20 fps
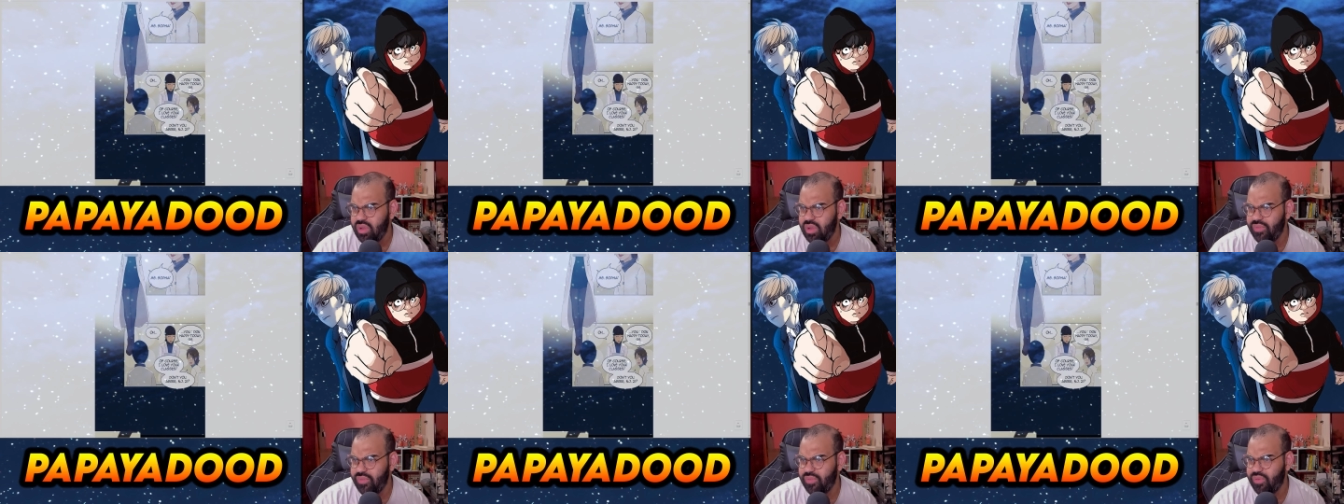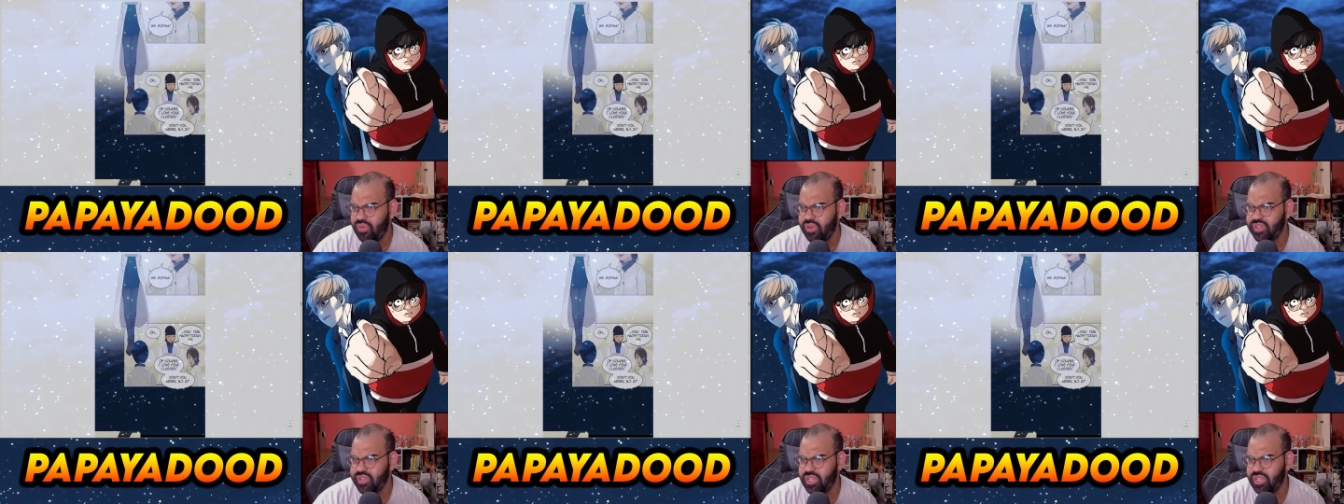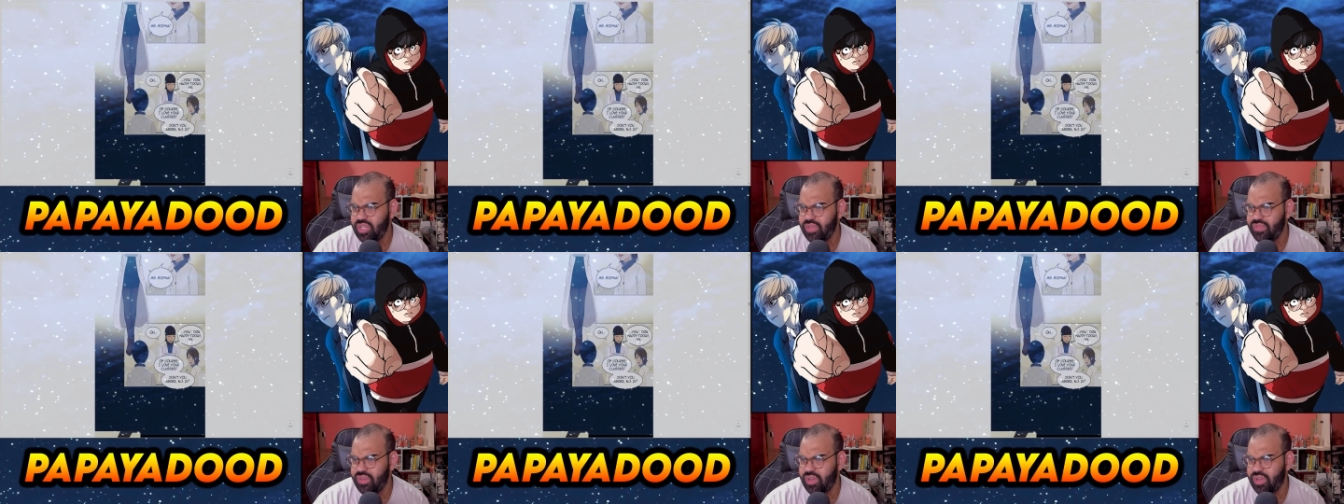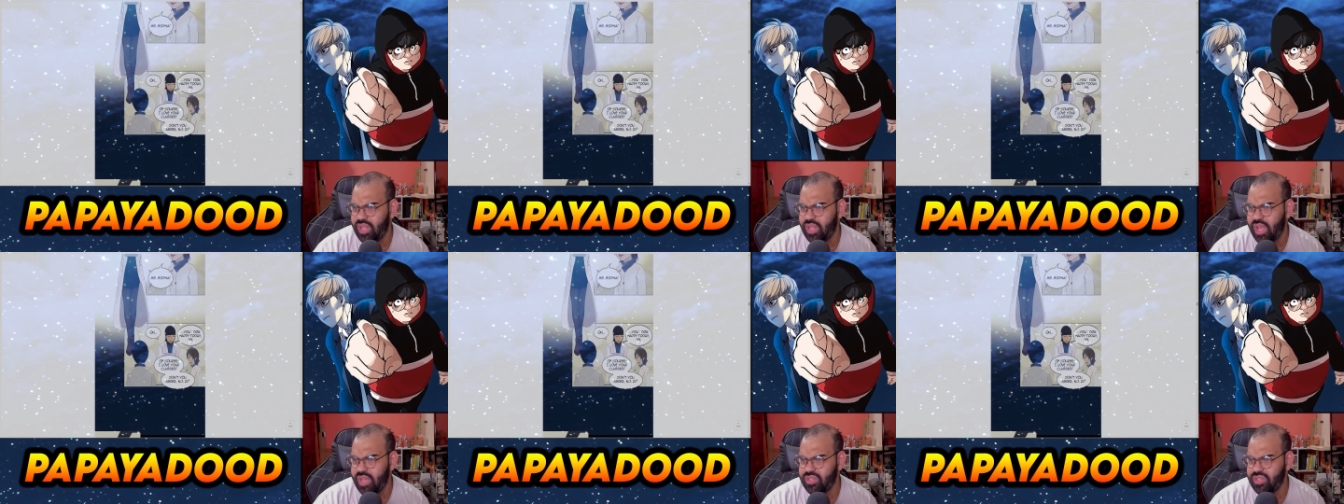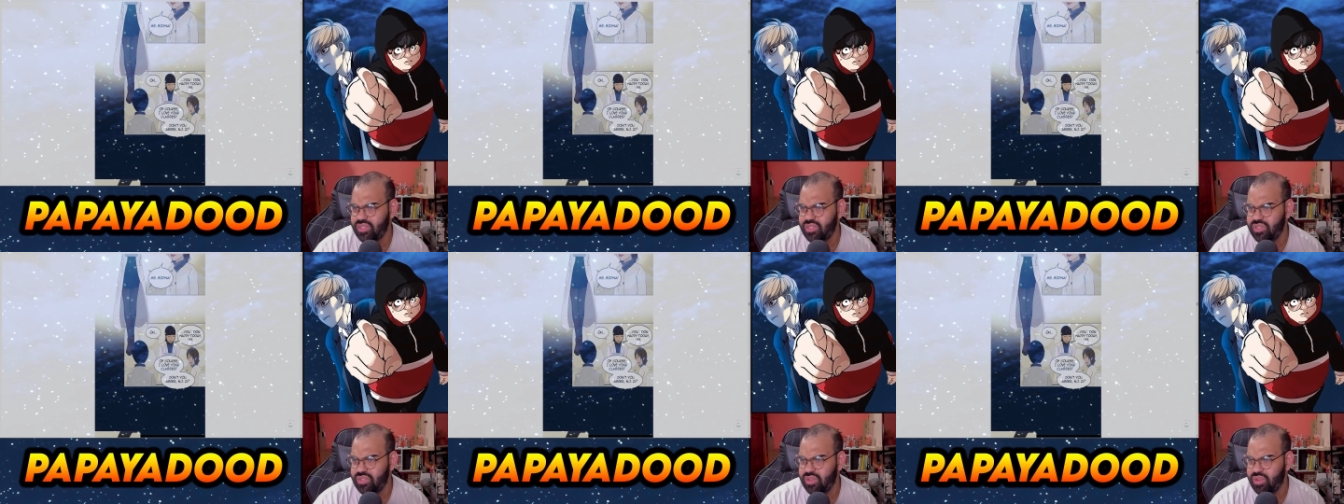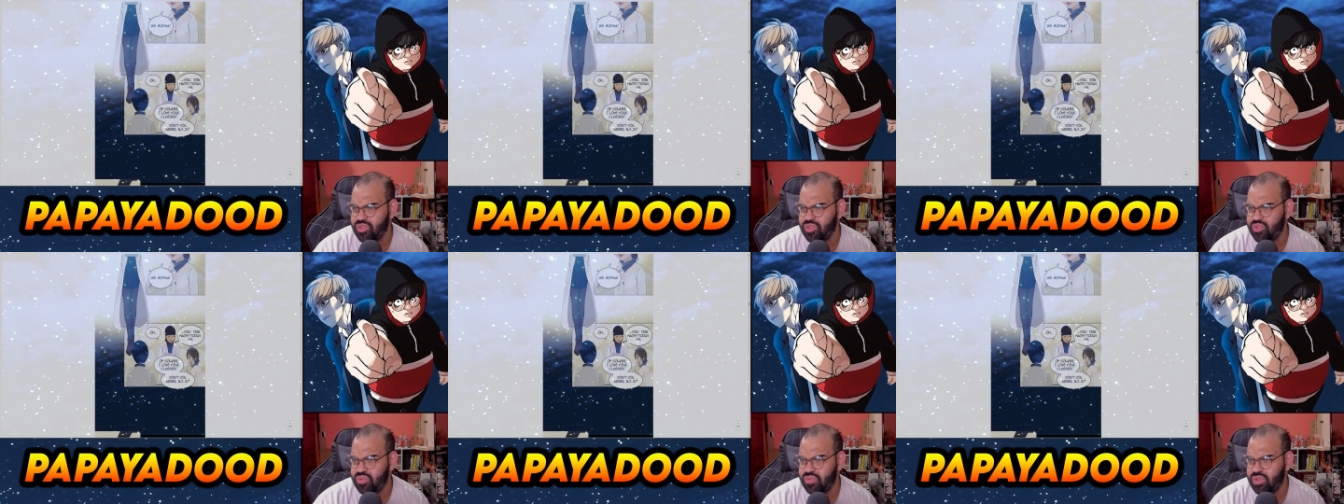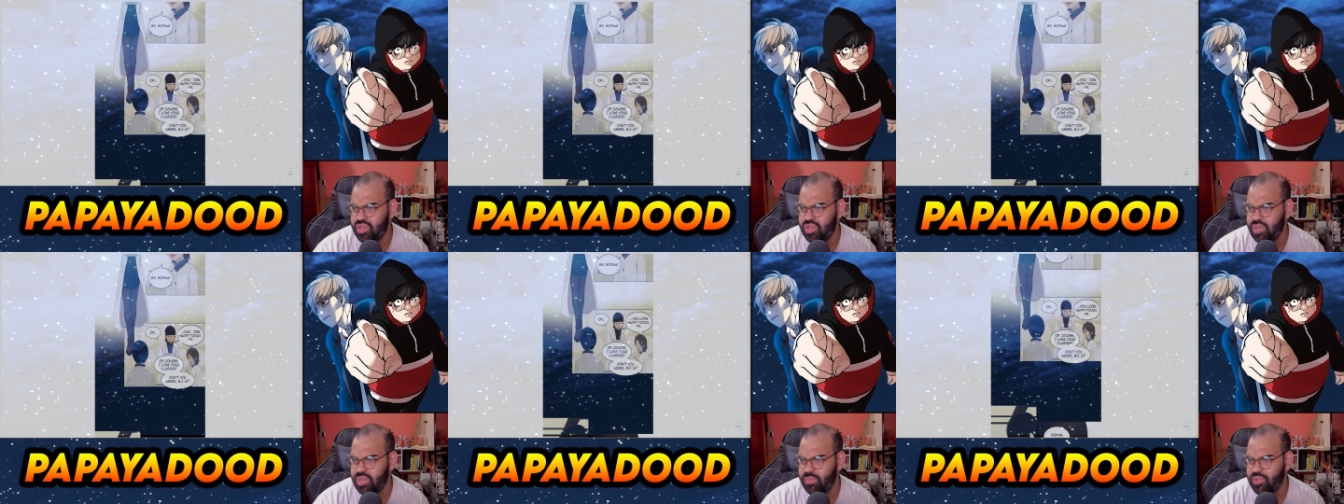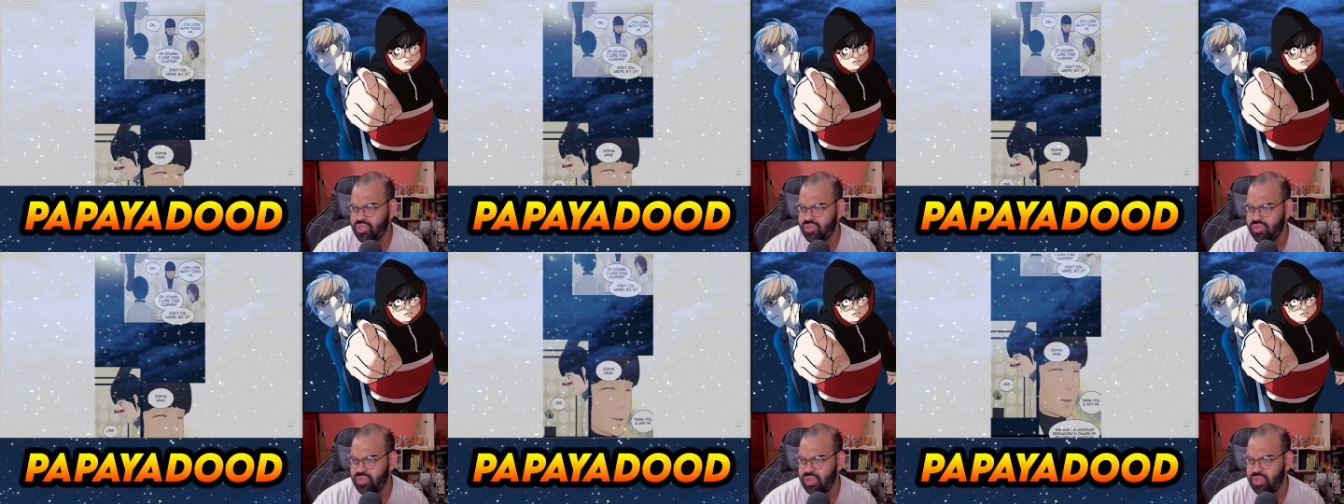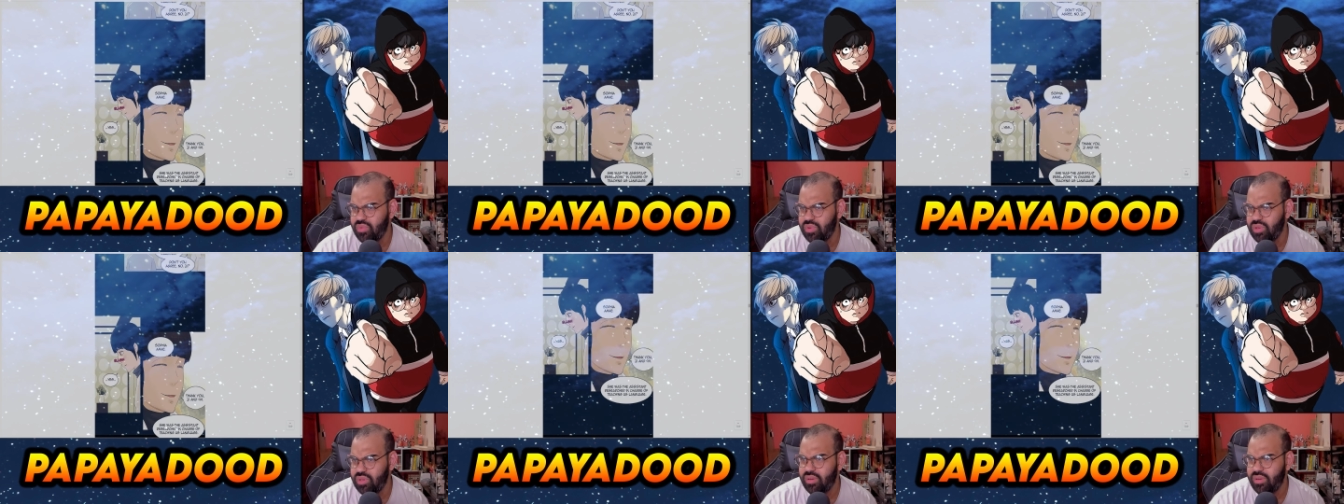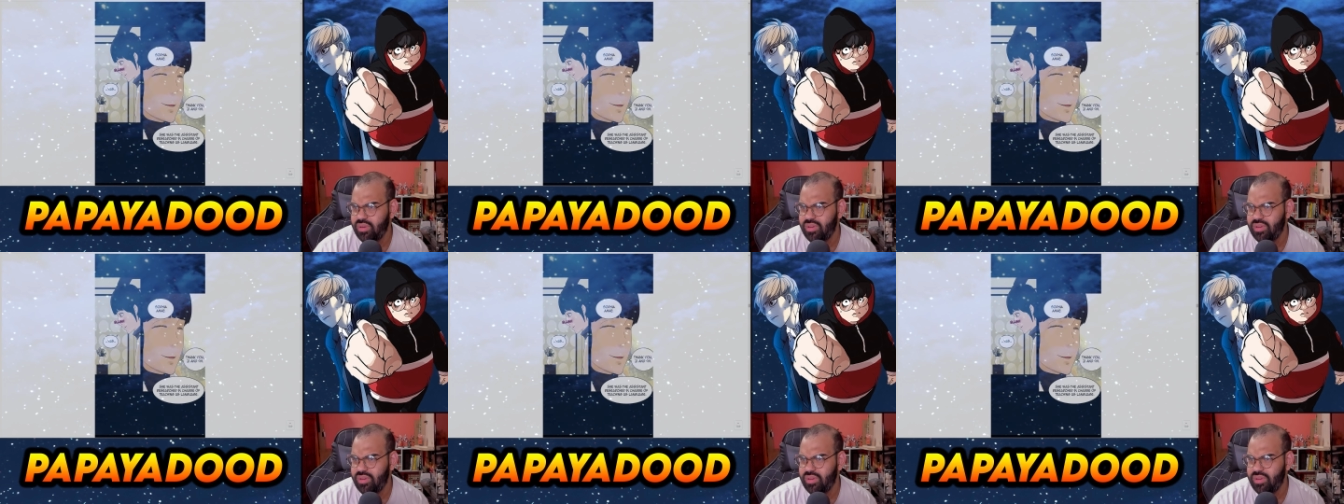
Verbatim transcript: Of course, I love your classes. Don't you agree, number twenty-one?